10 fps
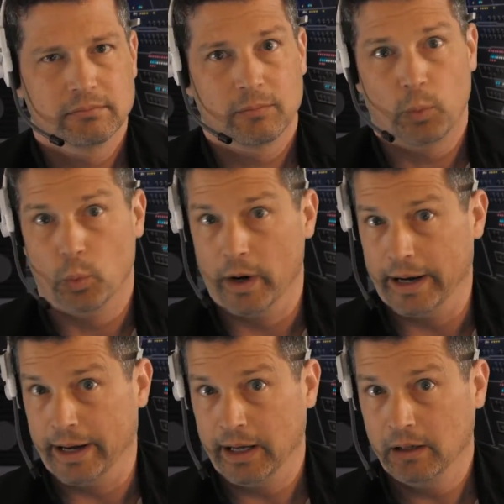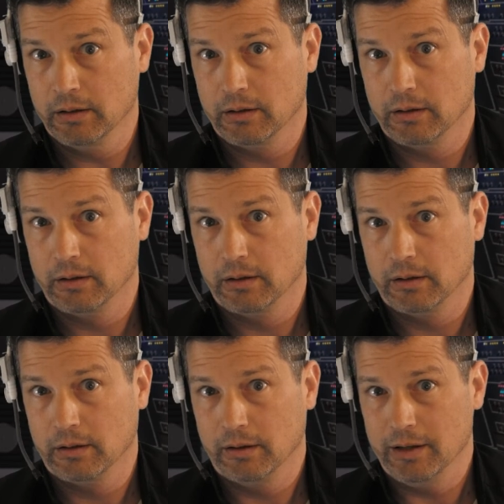Rey.
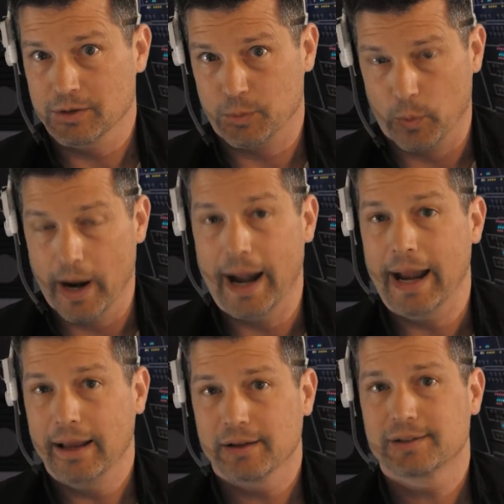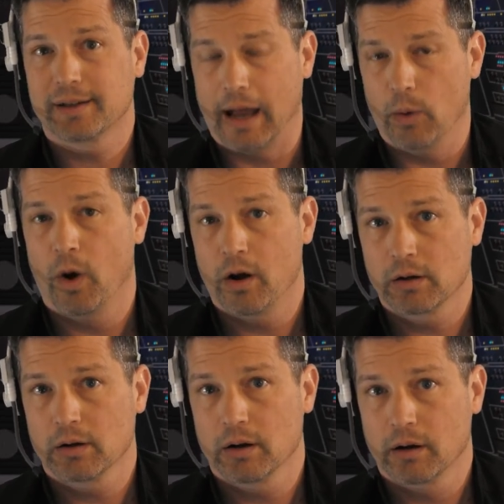Is Rey a Skywalker?